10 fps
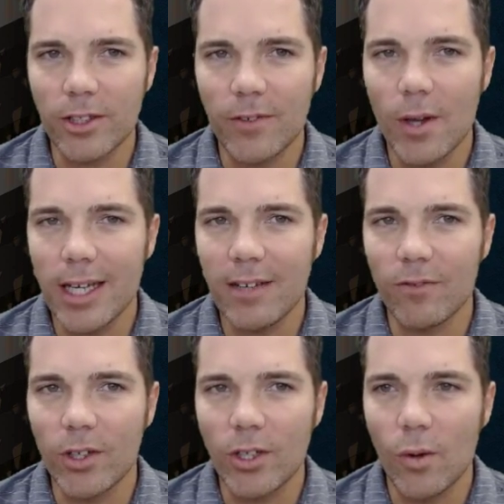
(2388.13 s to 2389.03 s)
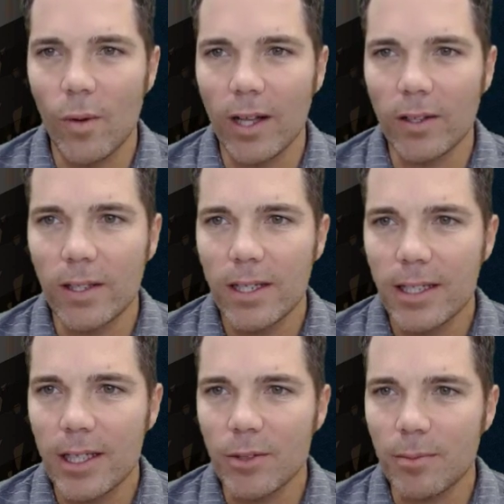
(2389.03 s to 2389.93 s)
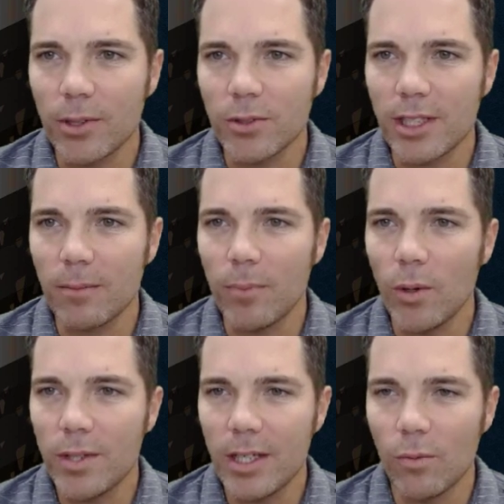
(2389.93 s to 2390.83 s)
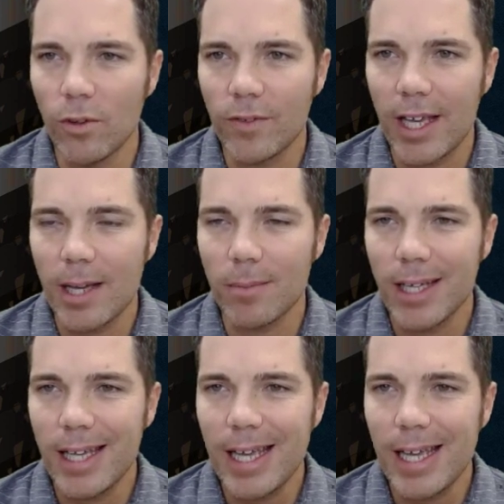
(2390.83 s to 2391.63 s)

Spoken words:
So if you had a vertical well that was producing both the Wolfcamp